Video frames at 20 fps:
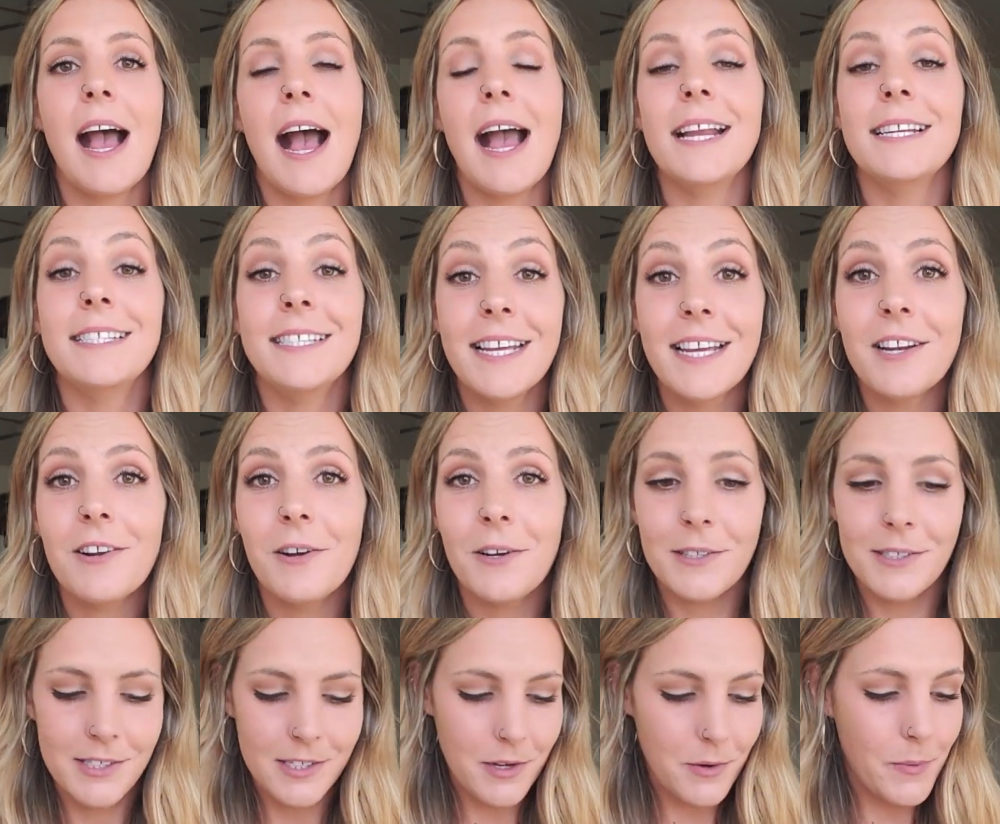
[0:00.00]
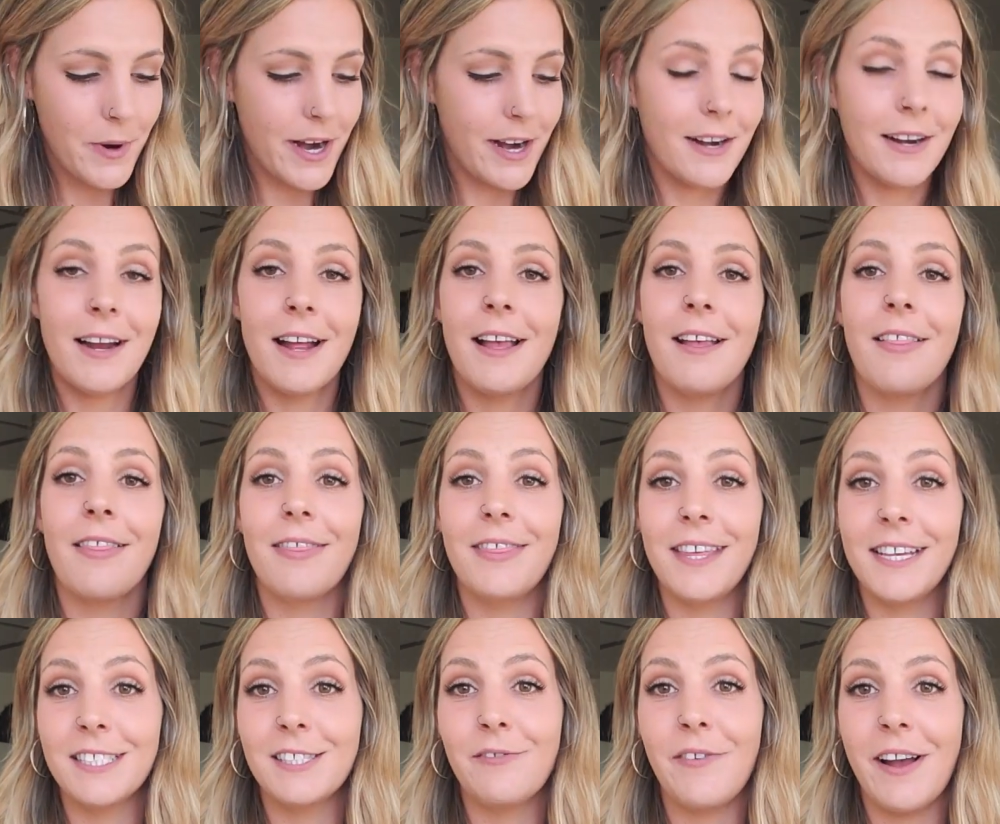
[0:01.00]
I did also wear
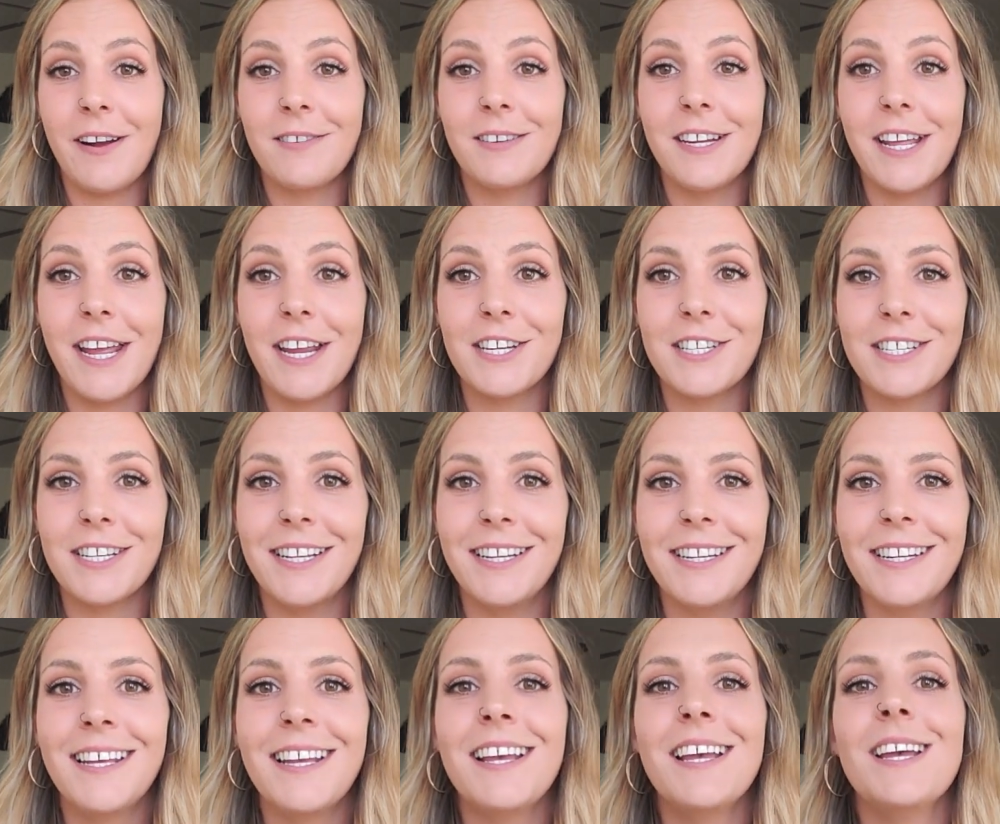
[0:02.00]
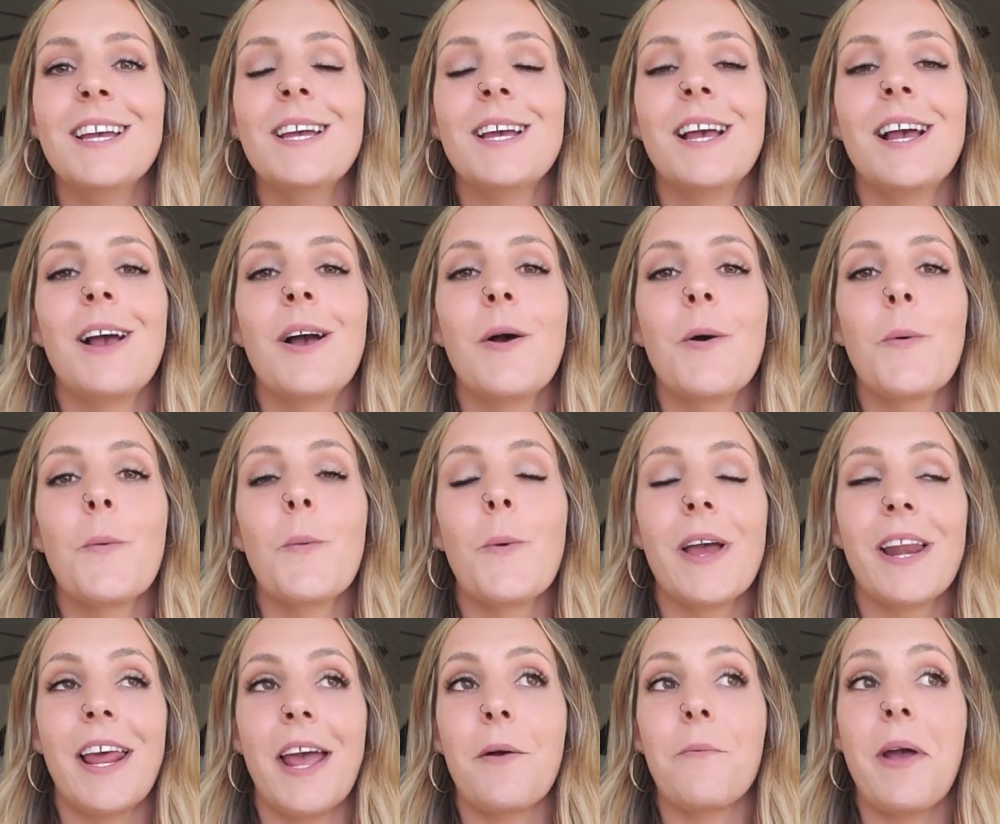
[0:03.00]
this foundation
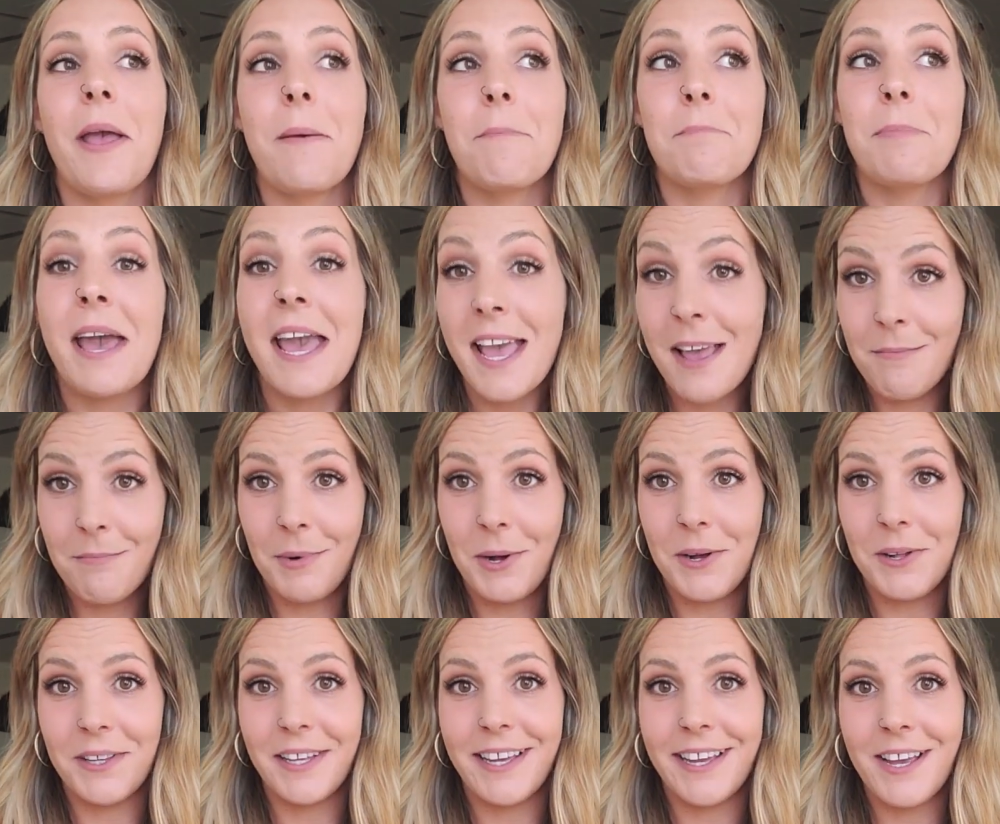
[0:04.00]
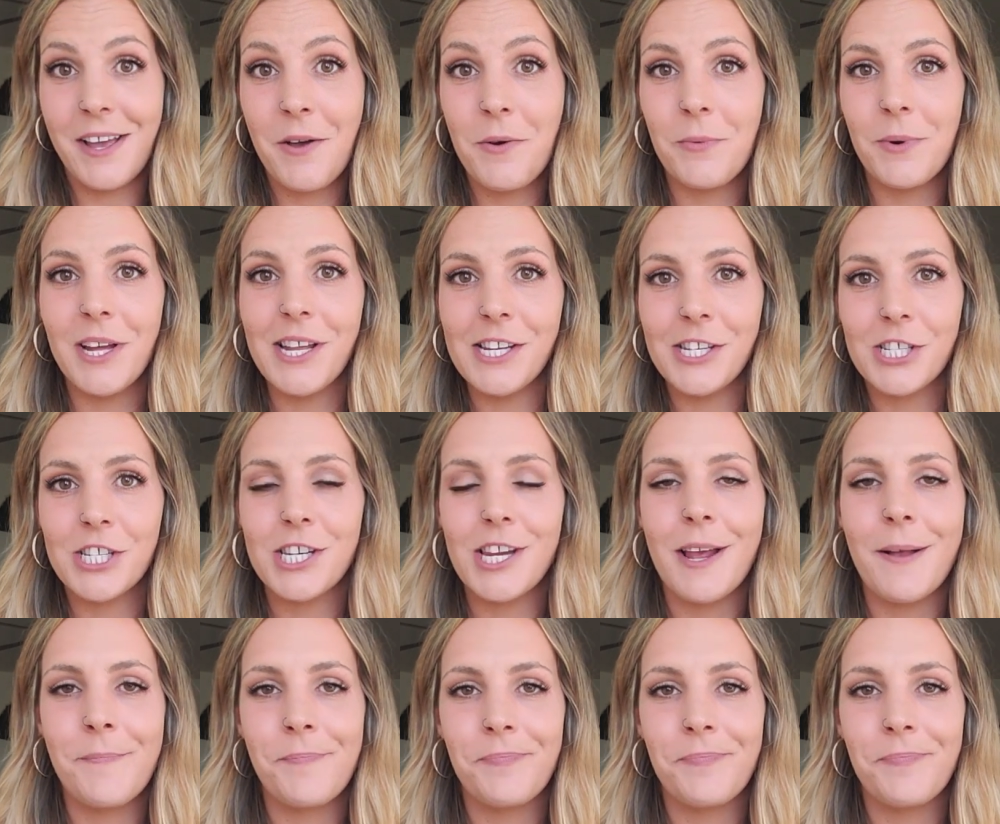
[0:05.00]
when I went paintballing, which